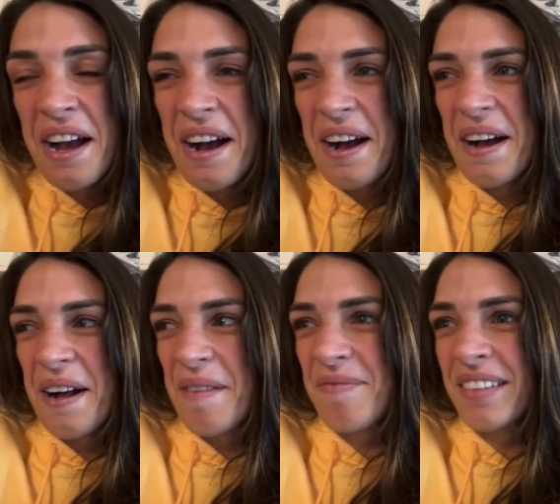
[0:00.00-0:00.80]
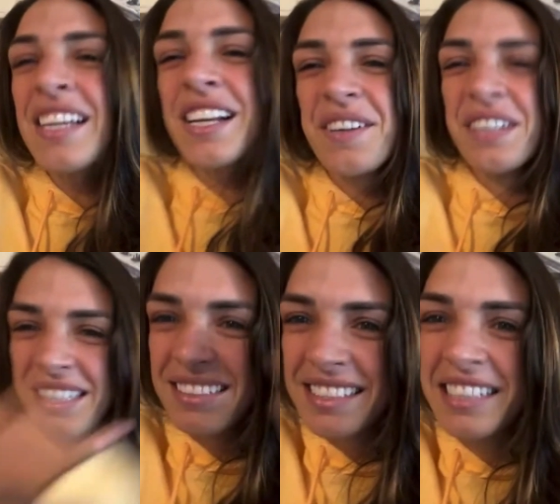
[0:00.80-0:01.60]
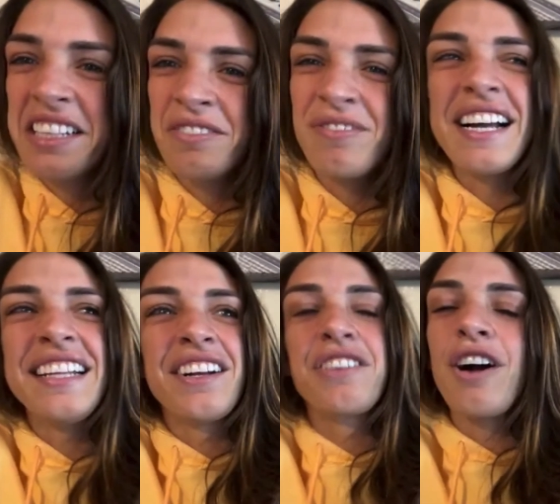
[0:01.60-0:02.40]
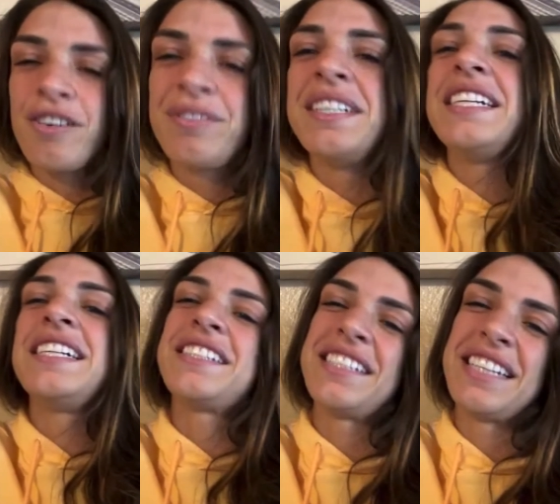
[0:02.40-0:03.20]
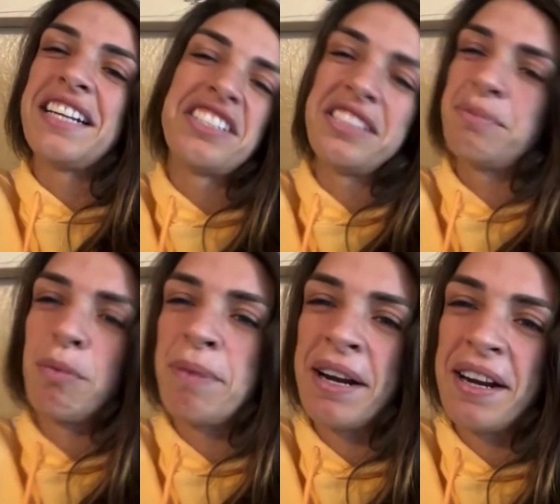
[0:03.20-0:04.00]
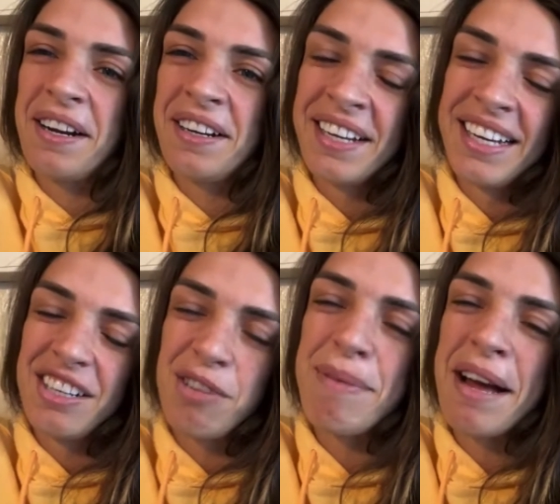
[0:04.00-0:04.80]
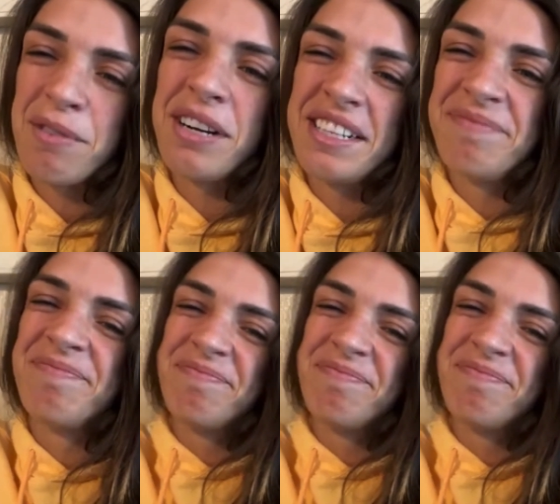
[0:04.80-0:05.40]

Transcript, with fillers: um, you know, solidify her confidence and that she's prepared no matter what.